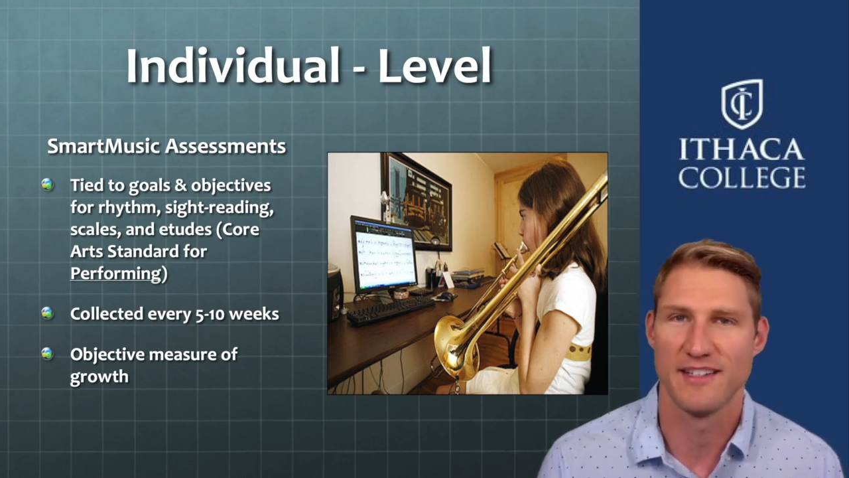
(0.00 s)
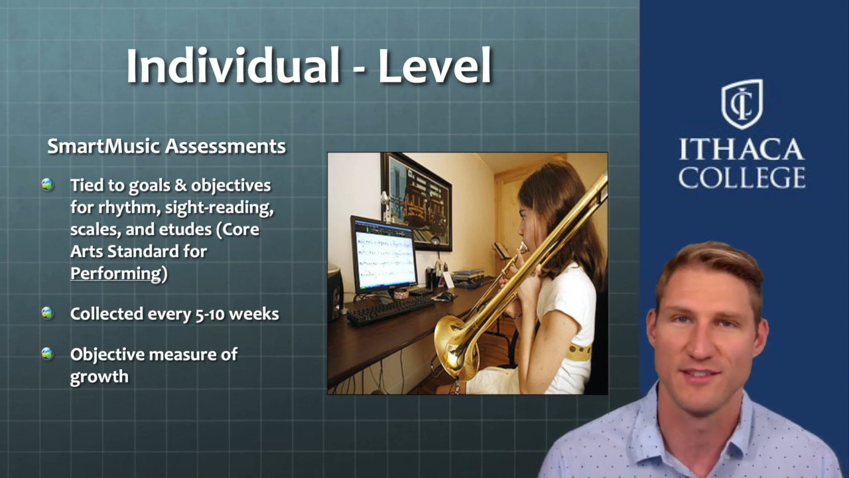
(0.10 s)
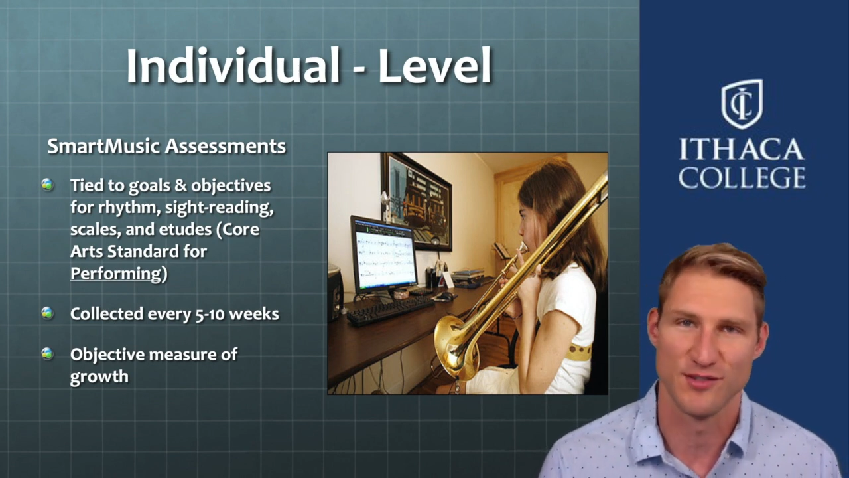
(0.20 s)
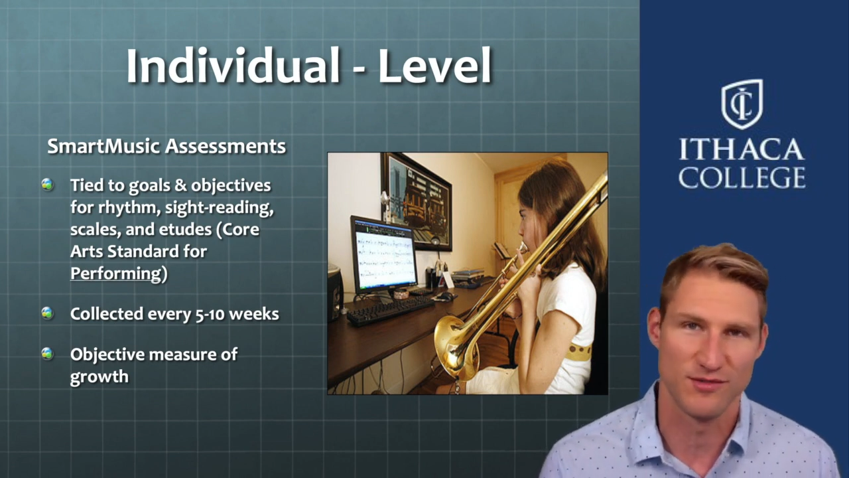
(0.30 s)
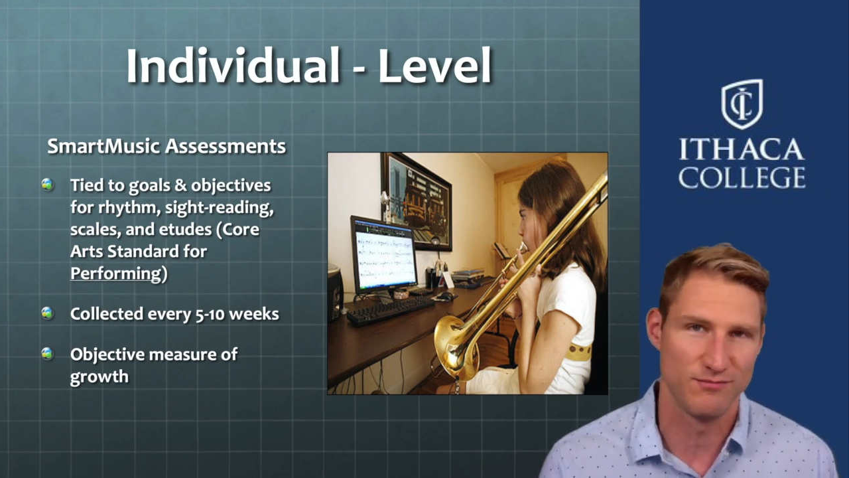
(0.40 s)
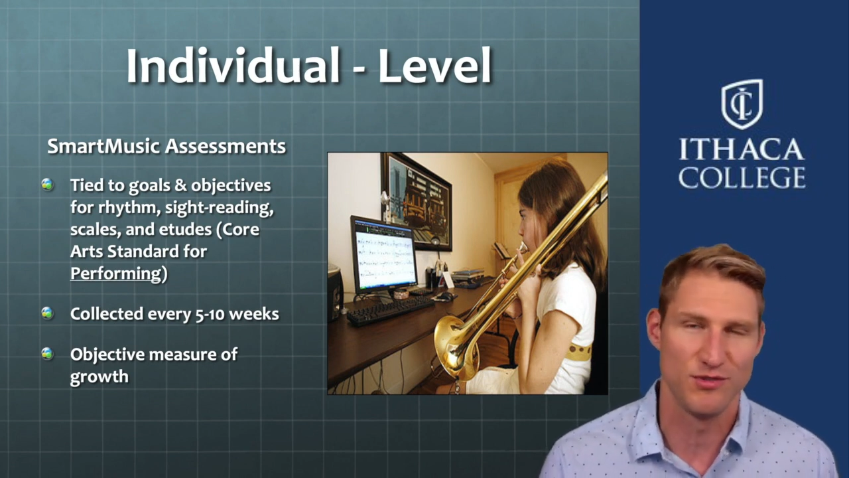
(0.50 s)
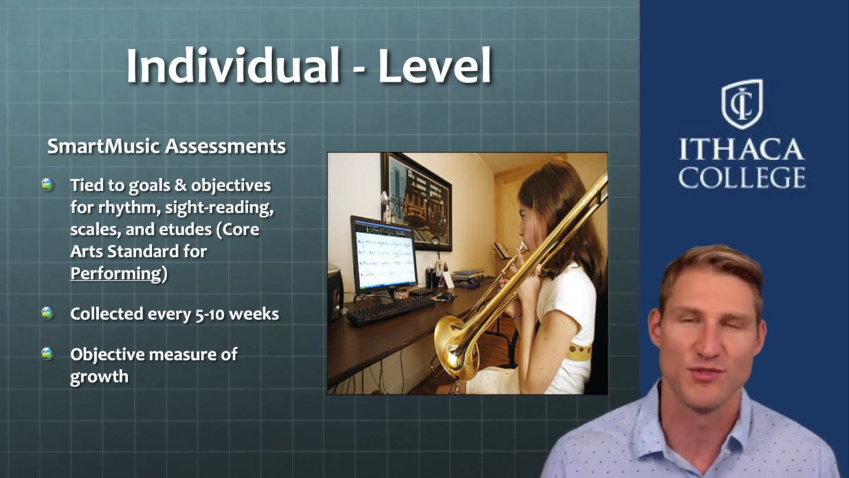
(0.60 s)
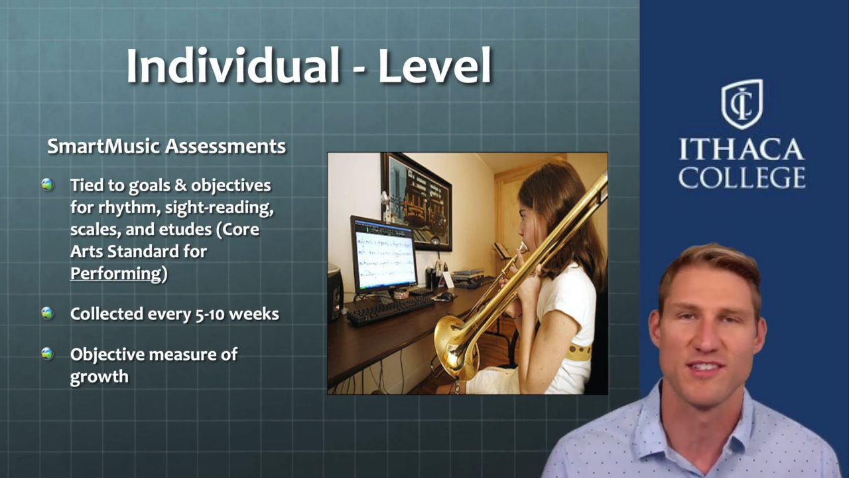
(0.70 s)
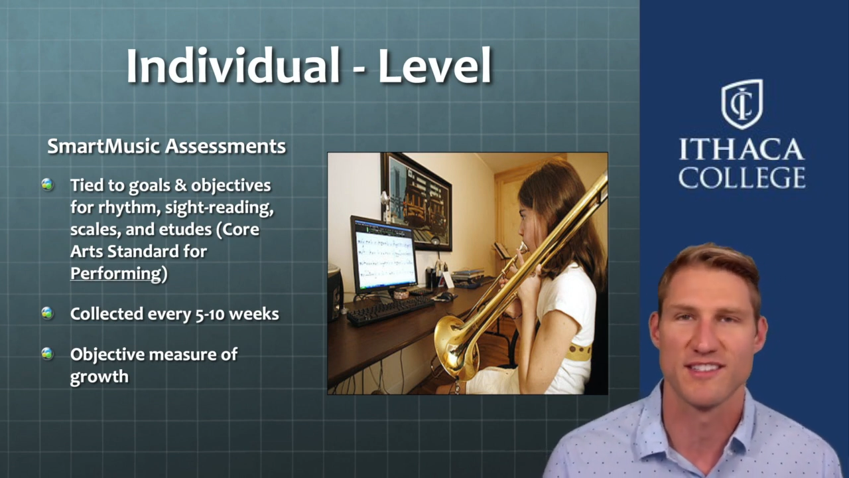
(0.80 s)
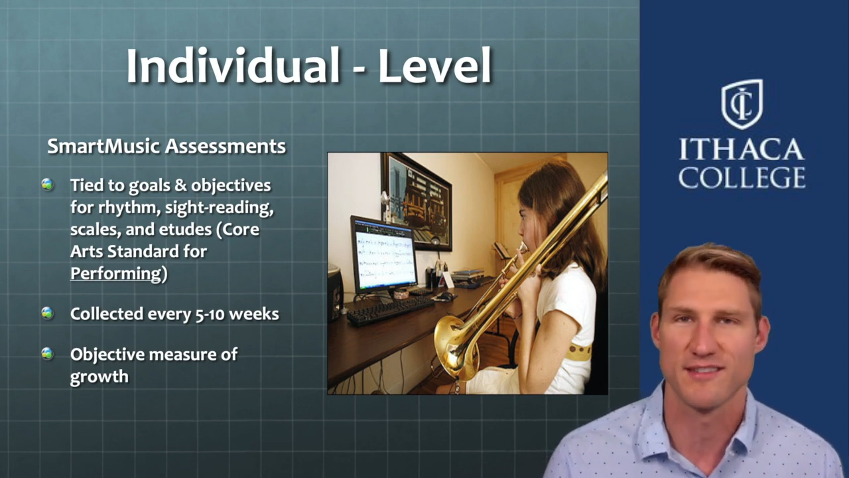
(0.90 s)
and
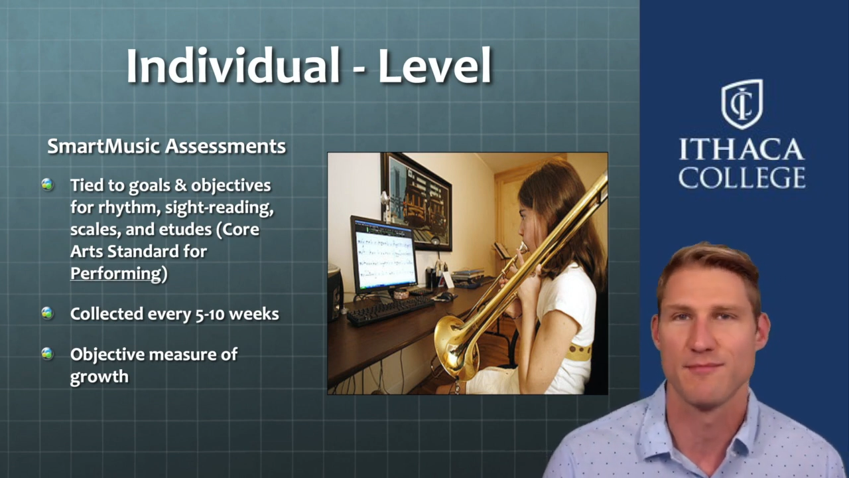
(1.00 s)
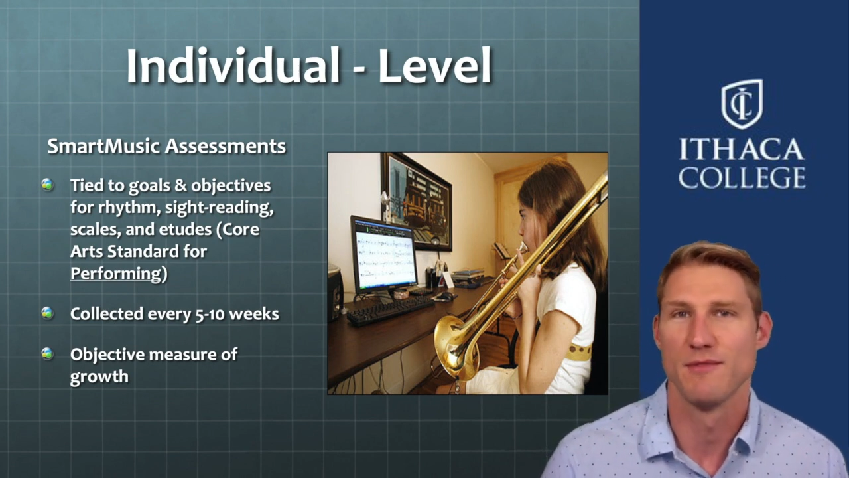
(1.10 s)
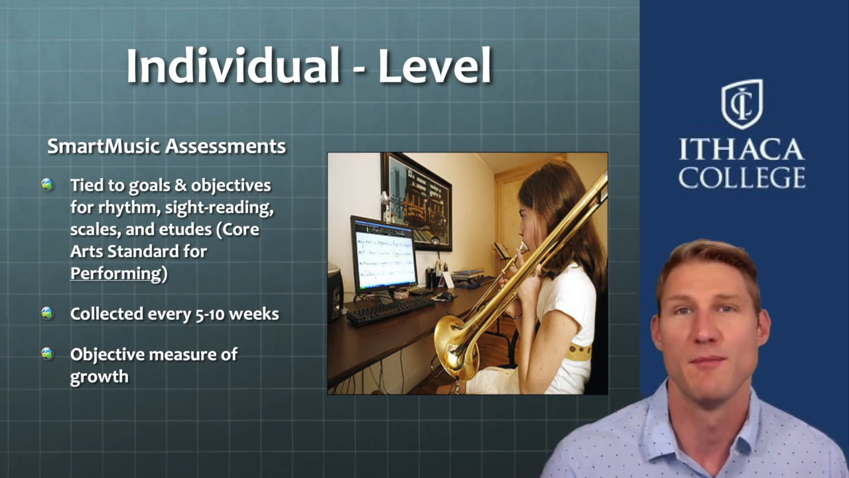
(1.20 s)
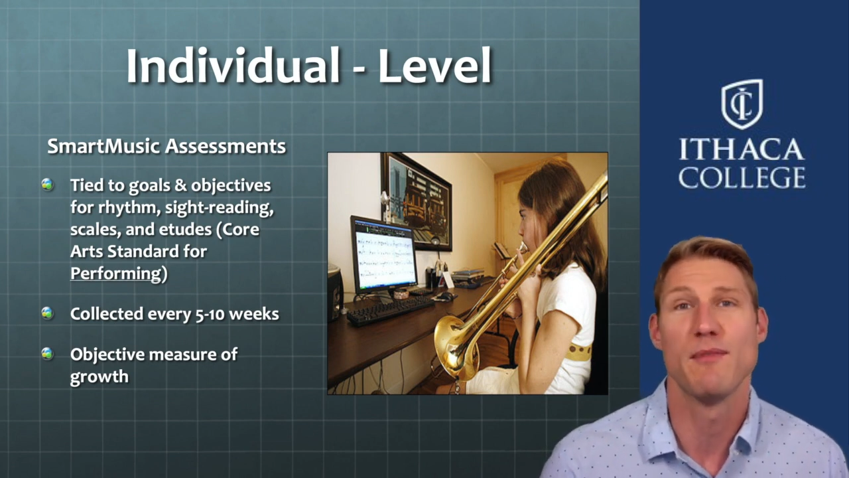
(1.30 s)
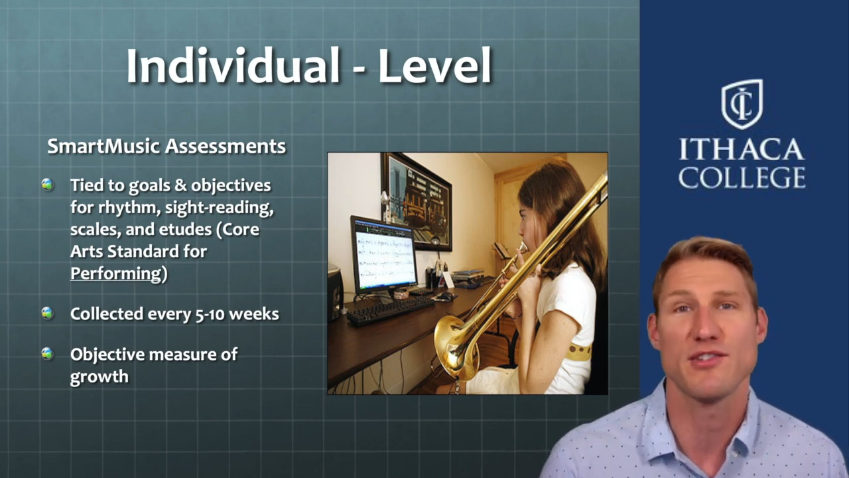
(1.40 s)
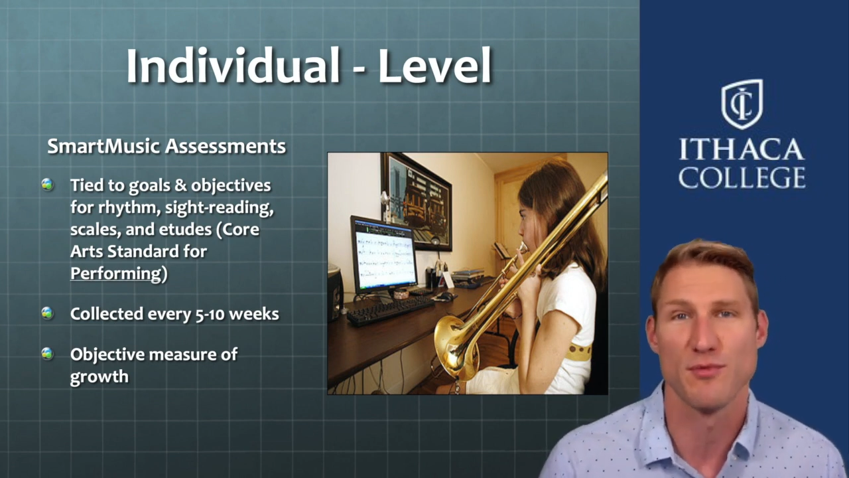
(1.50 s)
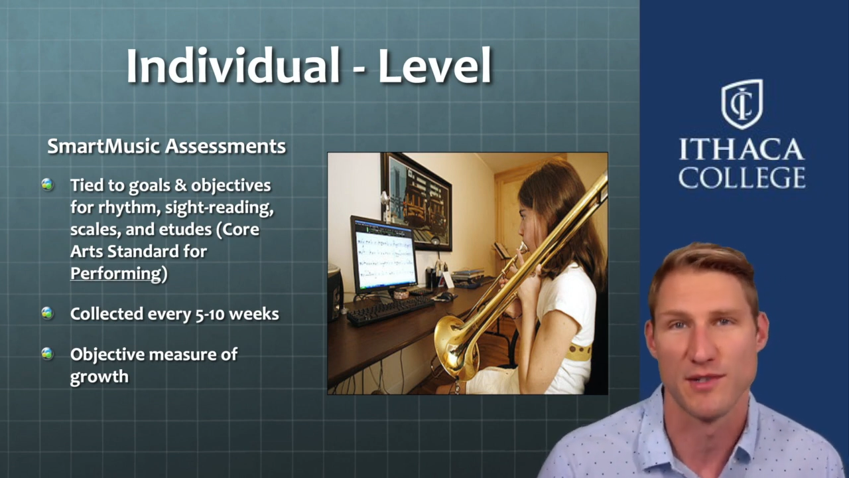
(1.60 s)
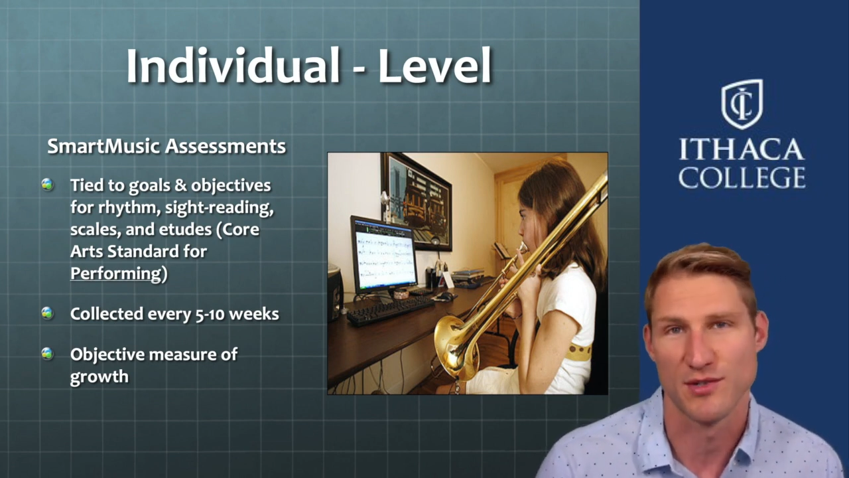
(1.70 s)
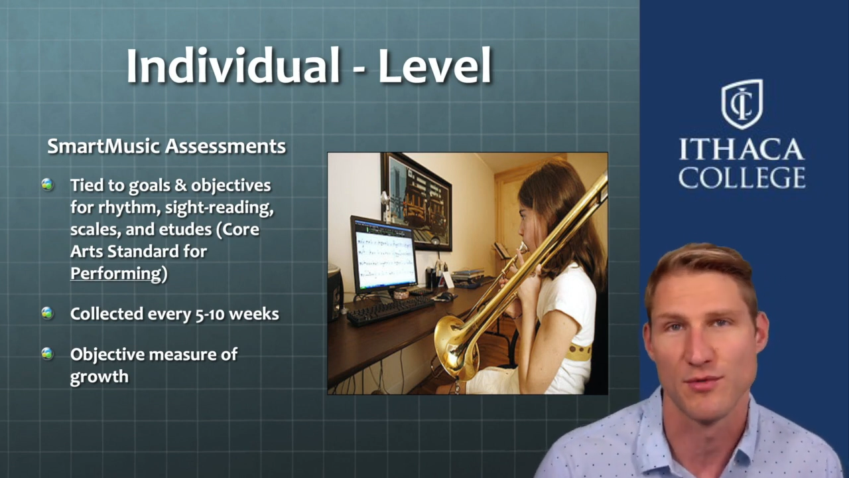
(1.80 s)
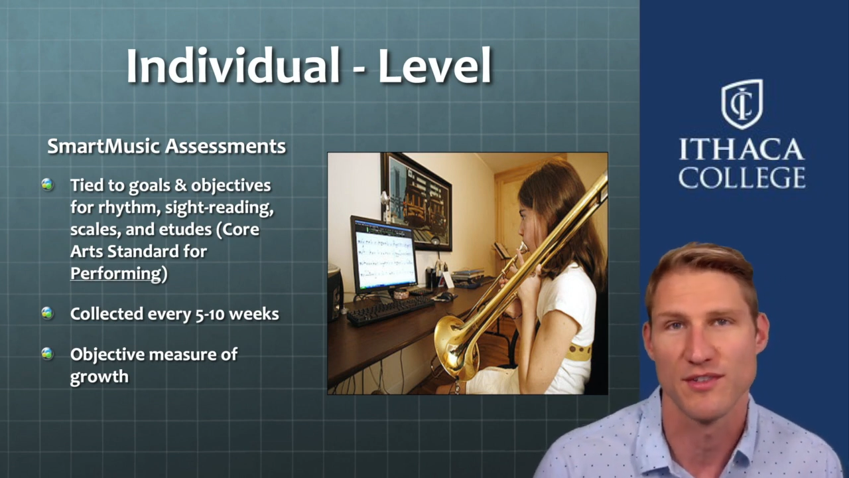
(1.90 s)
uses
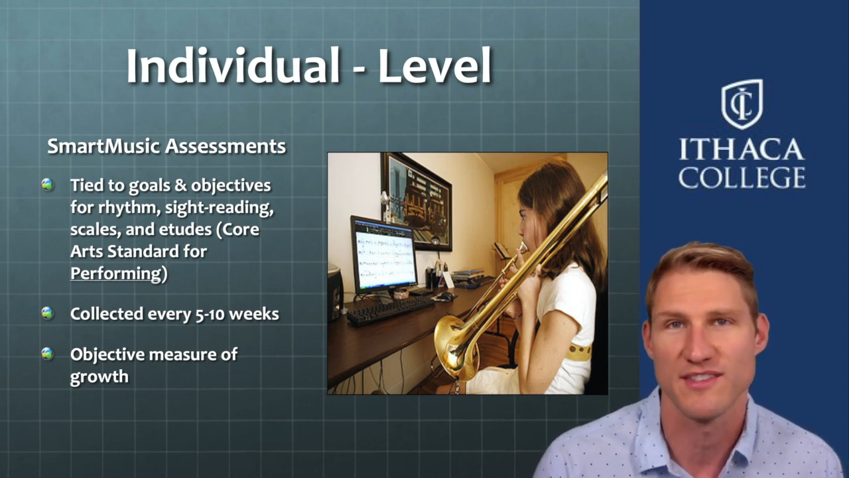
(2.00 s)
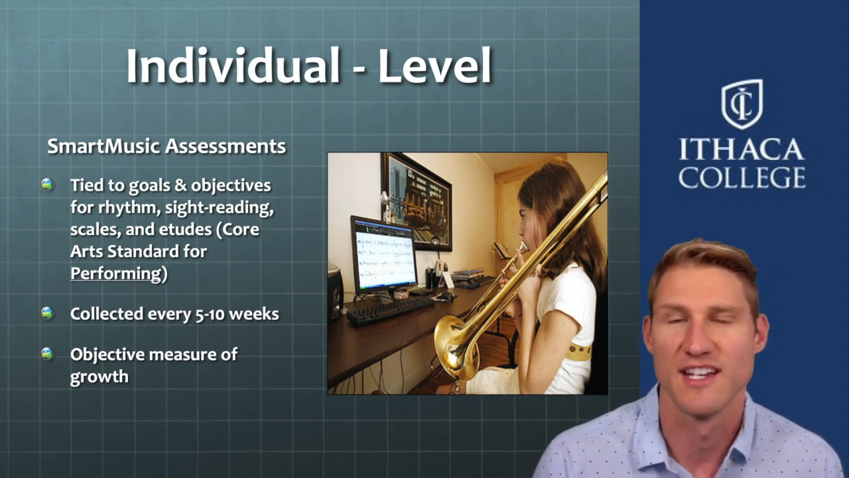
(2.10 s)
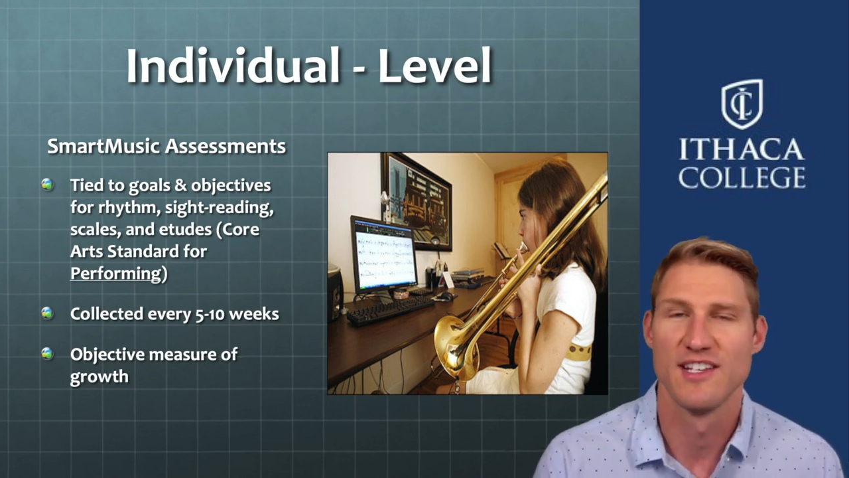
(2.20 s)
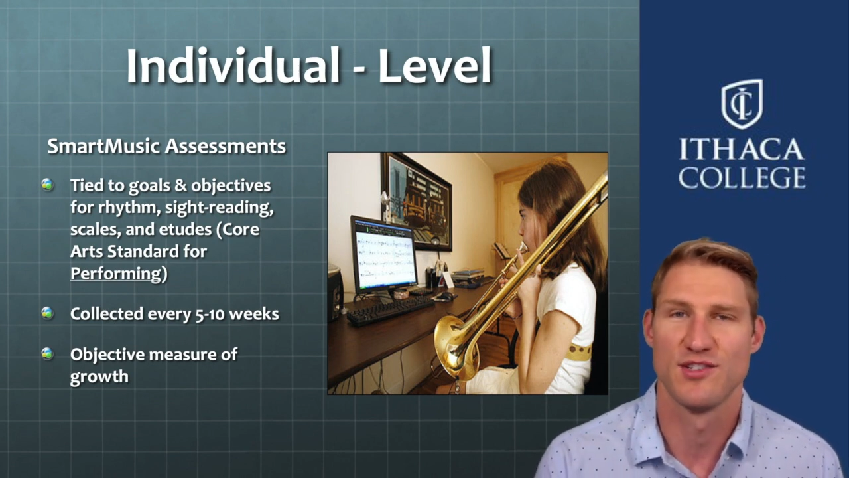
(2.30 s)
measurement tools